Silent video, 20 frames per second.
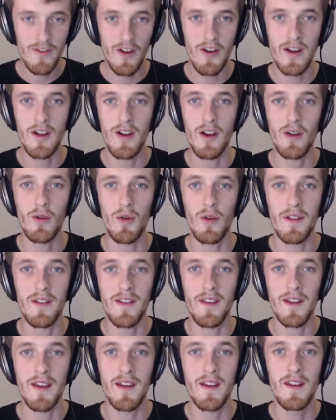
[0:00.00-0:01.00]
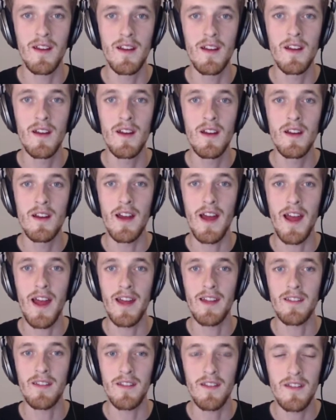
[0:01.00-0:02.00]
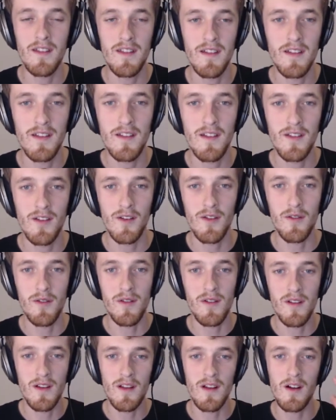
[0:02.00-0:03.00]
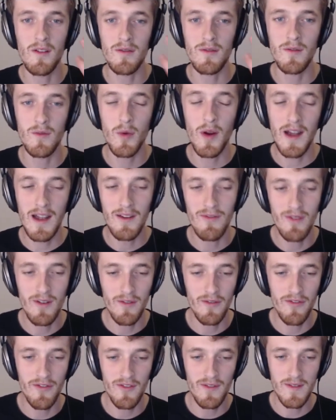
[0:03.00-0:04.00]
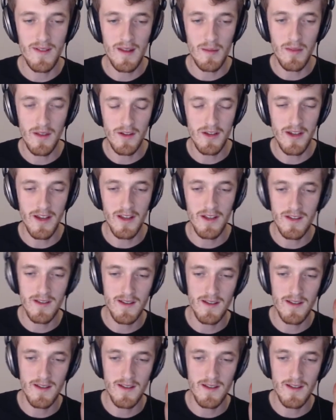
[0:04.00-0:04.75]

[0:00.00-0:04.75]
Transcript: high quality, and so I'll quickly run through some of the changes.